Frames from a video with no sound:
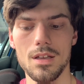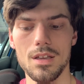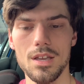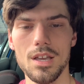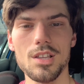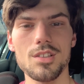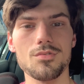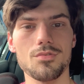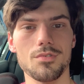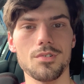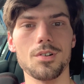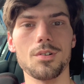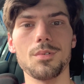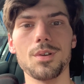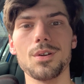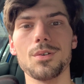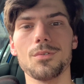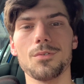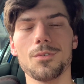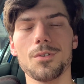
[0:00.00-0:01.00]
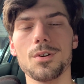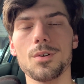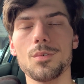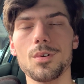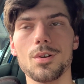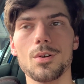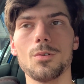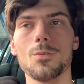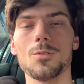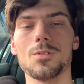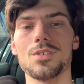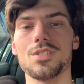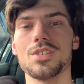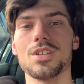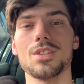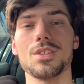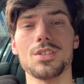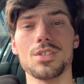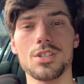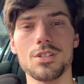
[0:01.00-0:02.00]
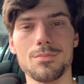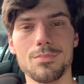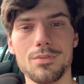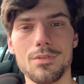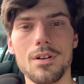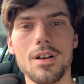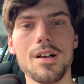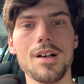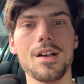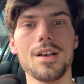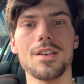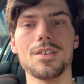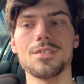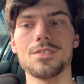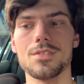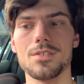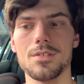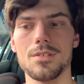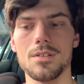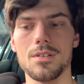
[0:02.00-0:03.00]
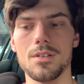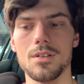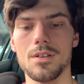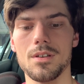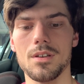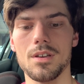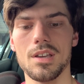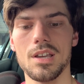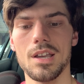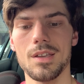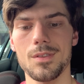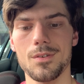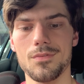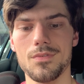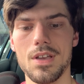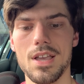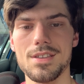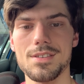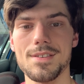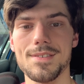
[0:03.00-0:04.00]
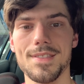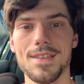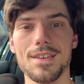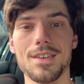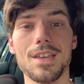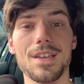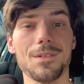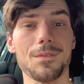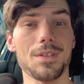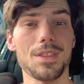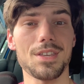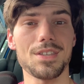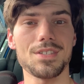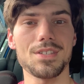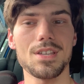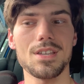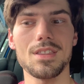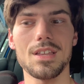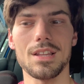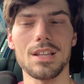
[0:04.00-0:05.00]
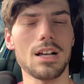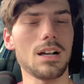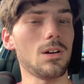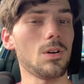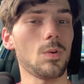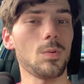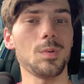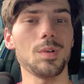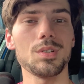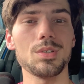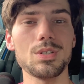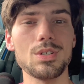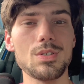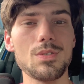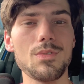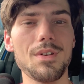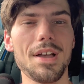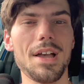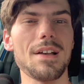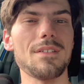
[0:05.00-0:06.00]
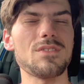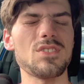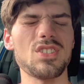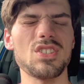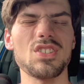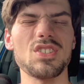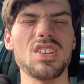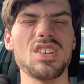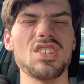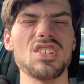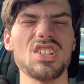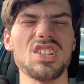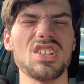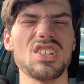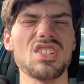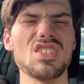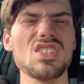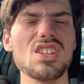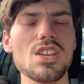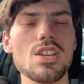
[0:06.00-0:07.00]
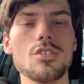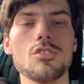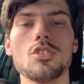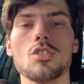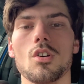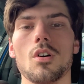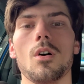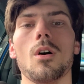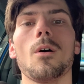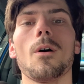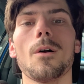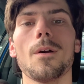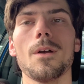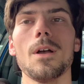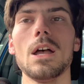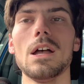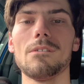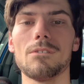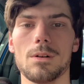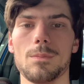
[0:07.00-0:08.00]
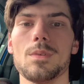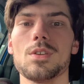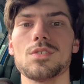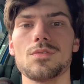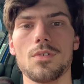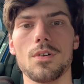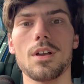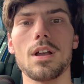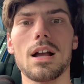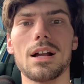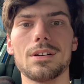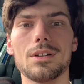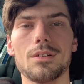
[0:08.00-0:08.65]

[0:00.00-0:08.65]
It's really, really cool to see the surprise in their face that they get when they see that not only do you have such a niche car from this forgotten